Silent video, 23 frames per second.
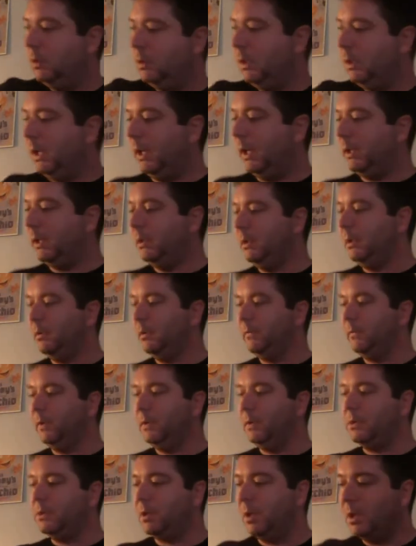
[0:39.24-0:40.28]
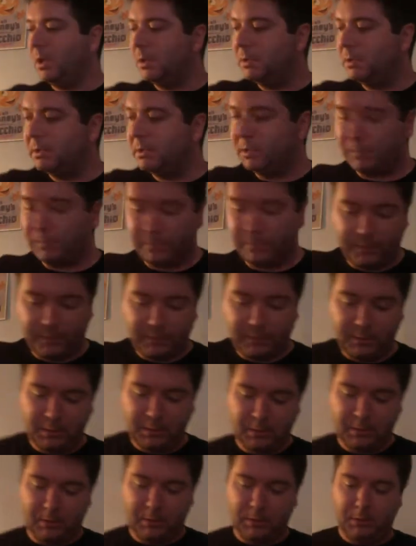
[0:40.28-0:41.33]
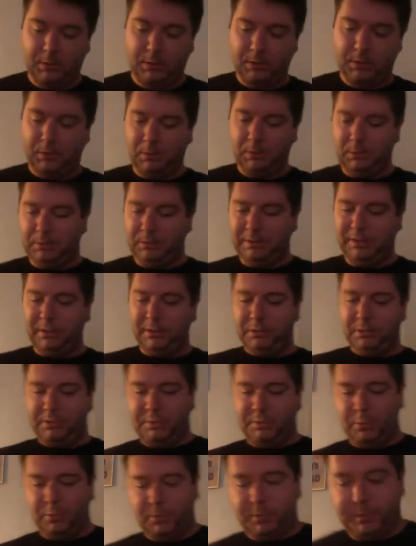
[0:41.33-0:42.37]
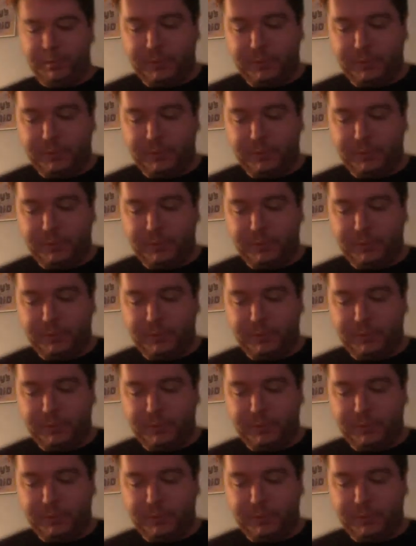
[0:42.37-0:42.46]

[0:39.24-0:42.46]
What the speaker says: I didn't hear of any talks of deals with